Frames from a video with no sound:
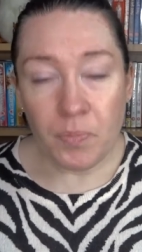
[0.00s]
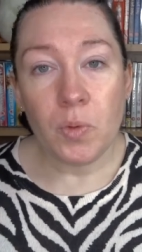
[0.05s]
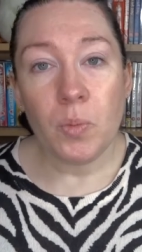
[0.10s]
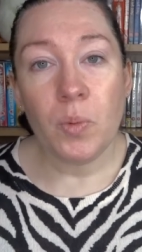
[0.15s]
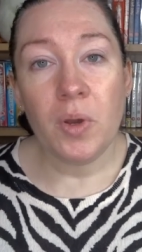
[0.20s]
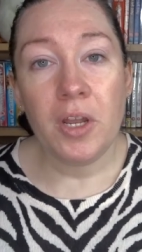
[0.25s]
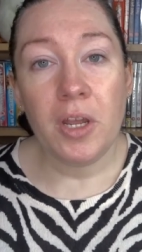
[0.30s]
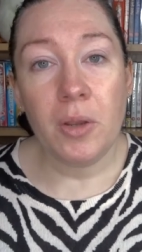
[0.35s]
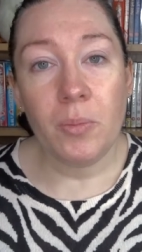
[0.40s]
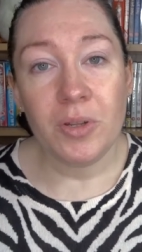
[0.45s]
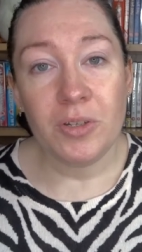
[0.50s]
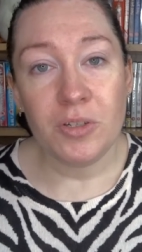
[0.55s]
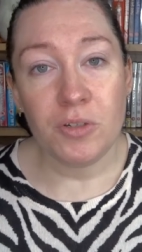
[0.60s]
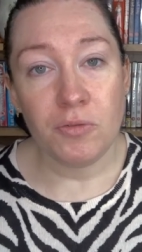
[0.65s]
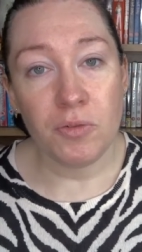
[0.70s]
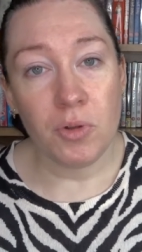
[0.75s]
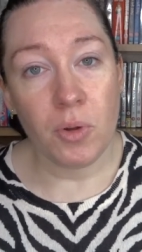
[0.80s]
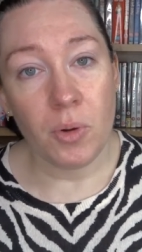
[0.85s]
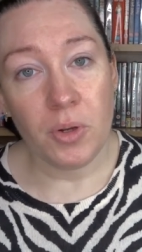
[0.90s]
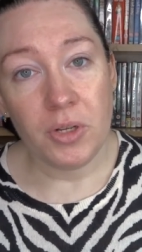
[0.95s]
When I went to
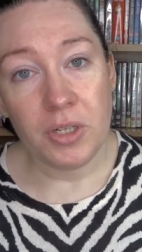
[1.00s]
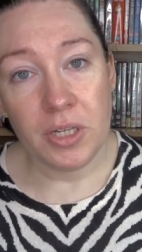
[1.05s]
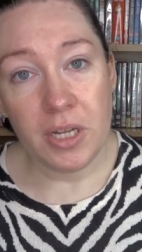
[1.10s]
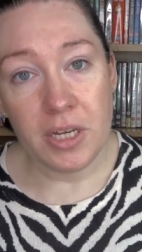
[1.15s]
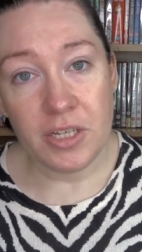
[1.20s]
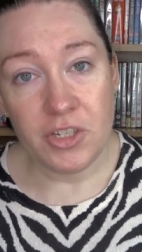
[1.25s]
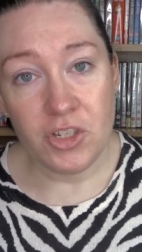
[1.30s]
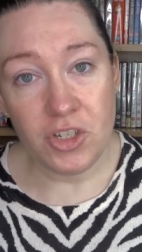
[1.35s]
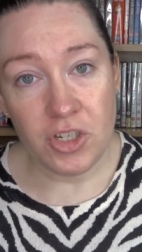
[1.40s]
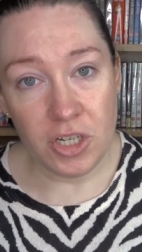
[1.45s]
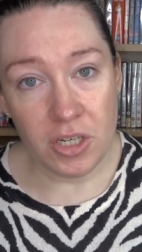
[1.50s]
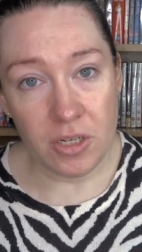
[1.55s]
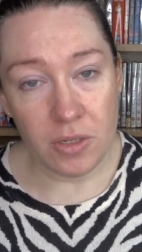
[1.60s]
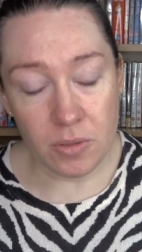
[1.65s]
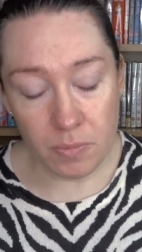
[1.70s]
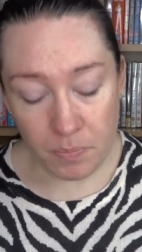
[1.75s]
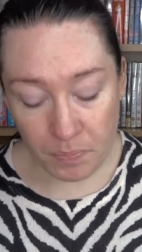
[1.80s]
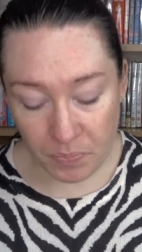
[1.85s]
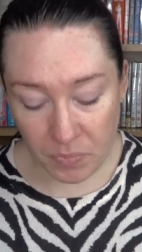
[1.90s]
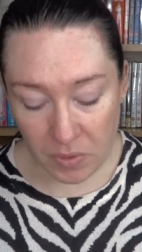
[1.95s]
Florida last year,